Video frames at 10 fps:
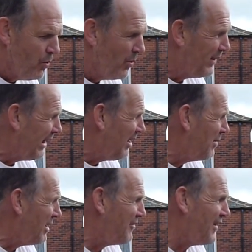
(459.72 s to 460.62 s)
Um, with a little
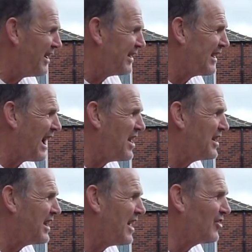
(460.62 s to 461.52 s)
bit of uh, care and
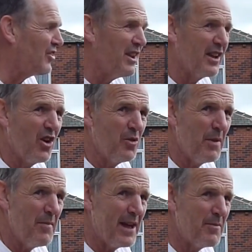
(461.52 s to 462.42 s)
attention, it could
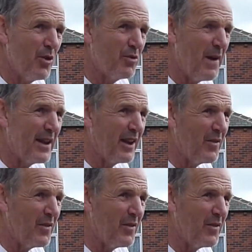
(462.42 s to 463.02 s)
be made much better.